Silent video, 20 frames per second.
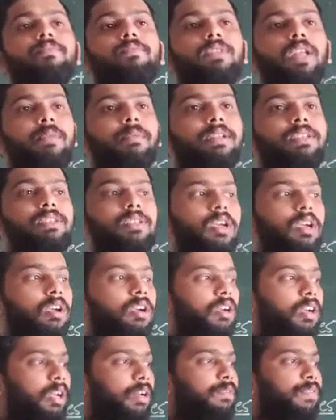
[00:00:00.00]
That means
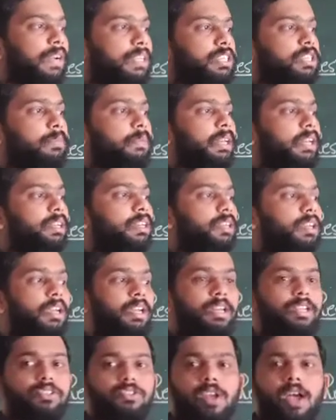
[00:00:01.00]
in first minute
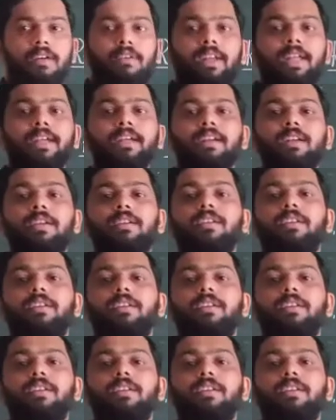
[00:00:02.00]
it is traveling